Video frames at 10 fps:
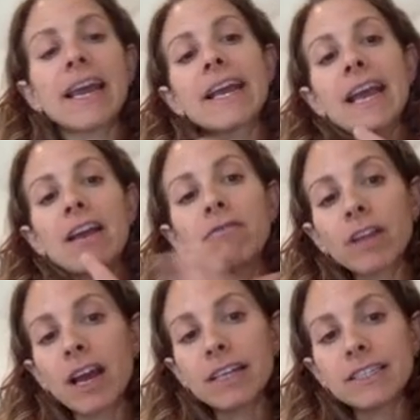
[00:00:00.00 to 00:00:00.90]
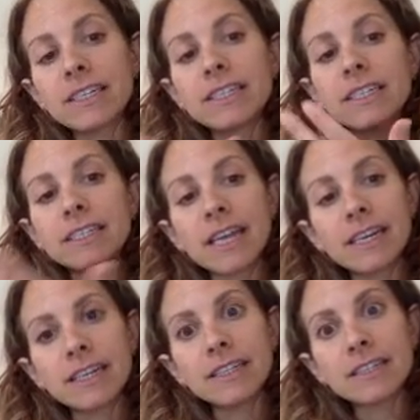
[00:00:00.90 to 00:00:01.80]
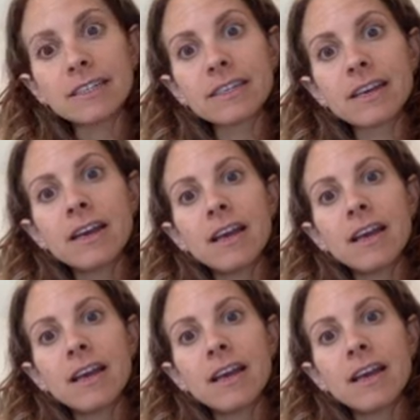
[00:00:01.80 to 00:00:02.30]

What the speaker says: aka Fleance, his descendants,